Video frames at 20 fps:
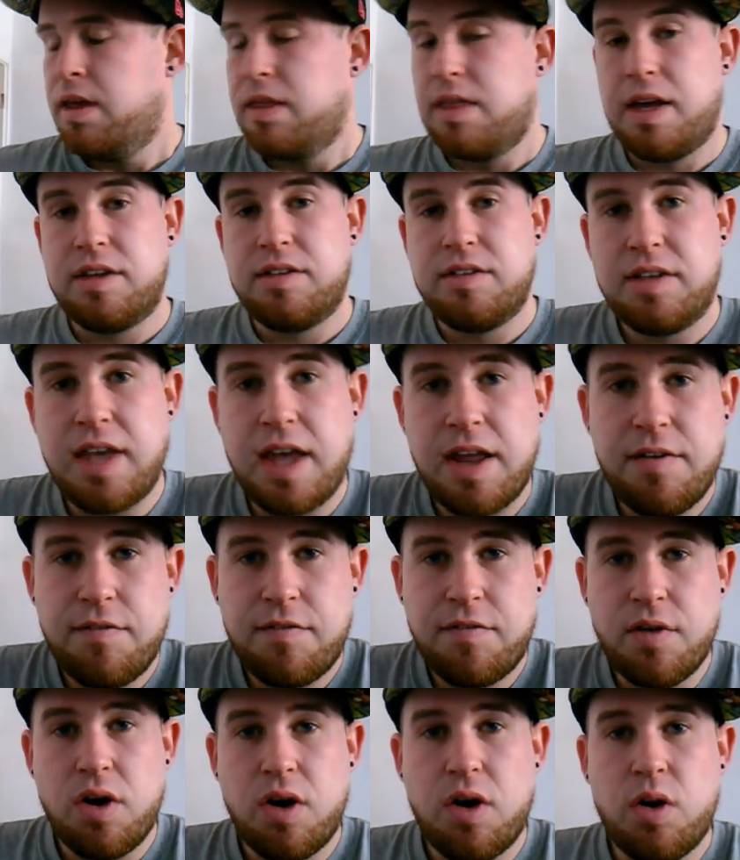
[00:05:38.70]
Thanks again
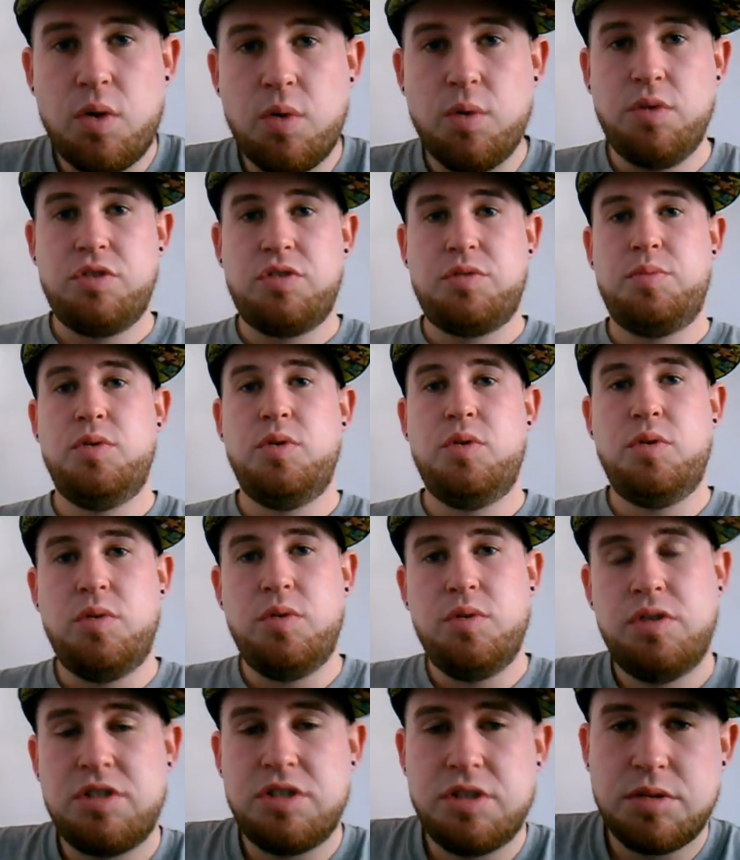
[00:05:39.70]
for all the support,
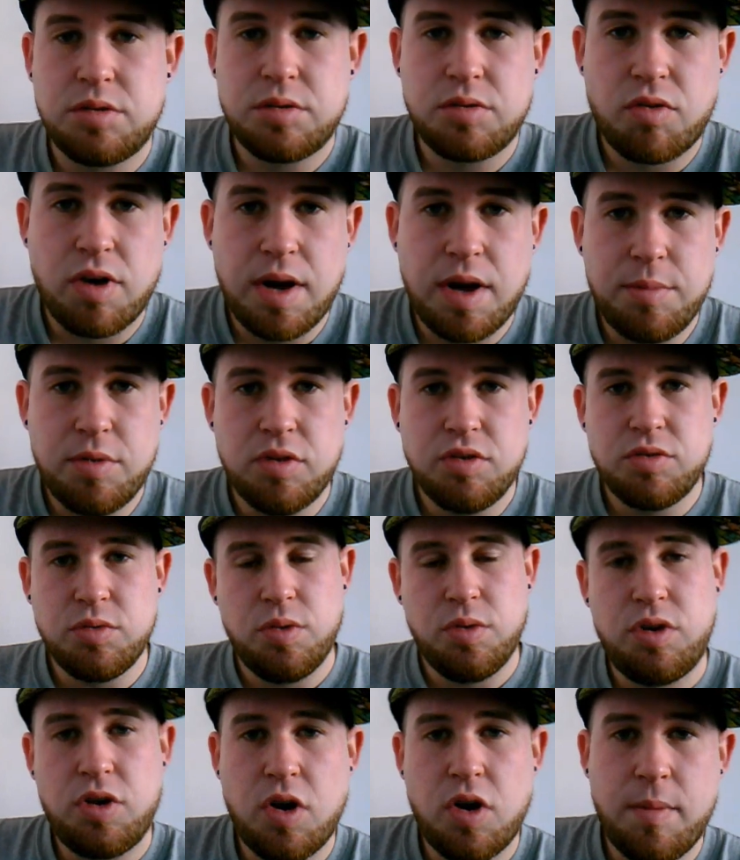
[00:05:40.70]
all the subscribers,
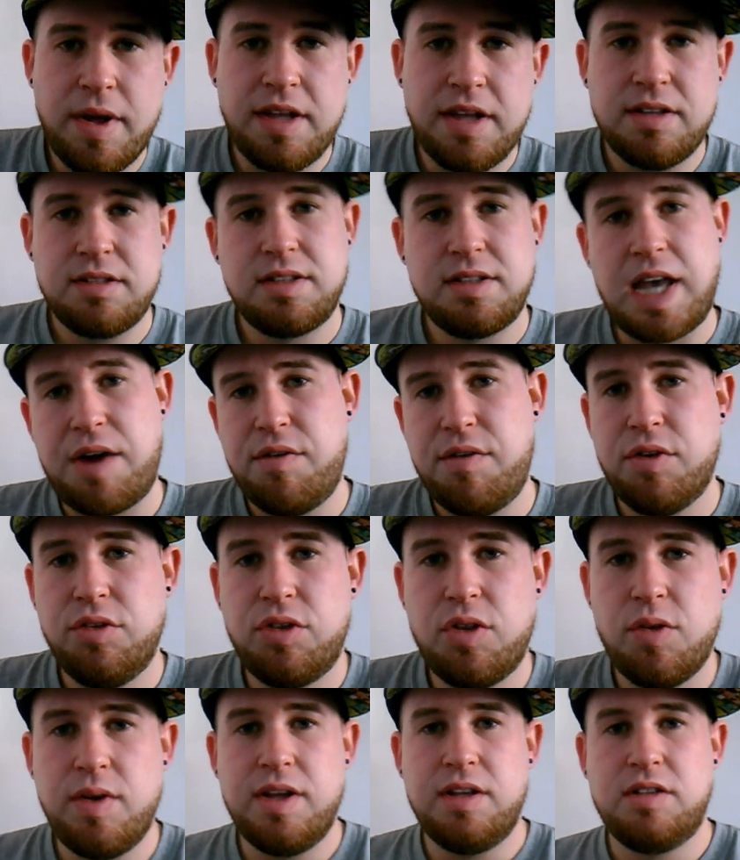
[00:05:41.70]
all the comments. Carry on
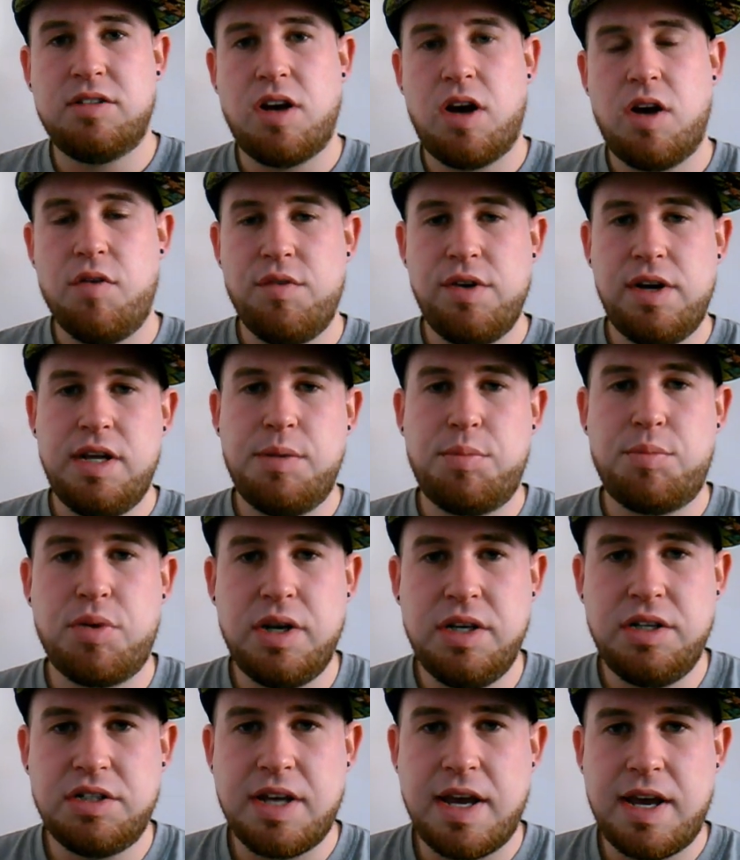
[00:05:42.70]
doing so, I really
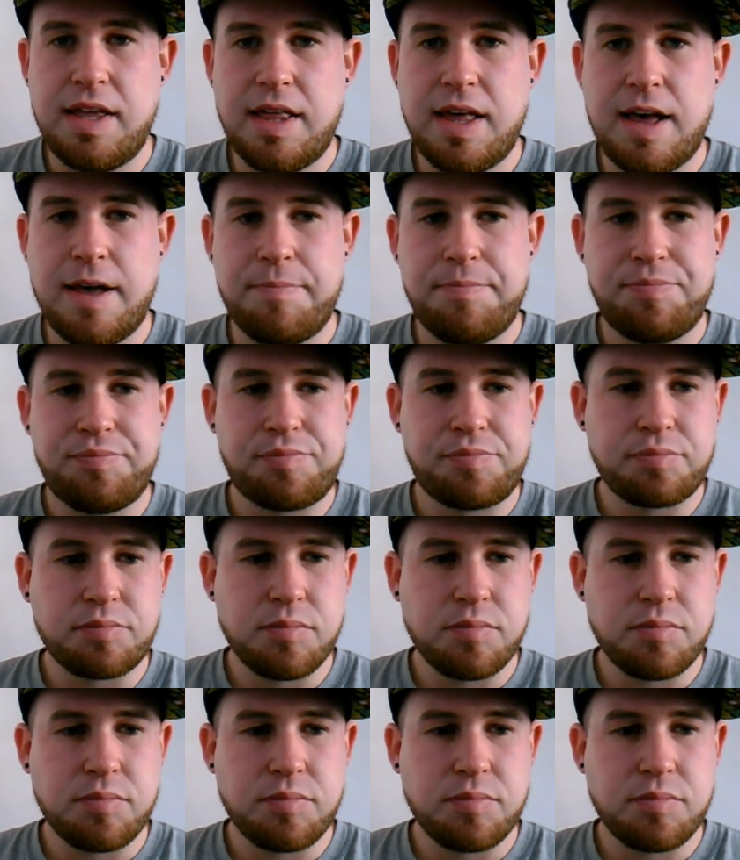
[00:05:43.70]
appreciate that.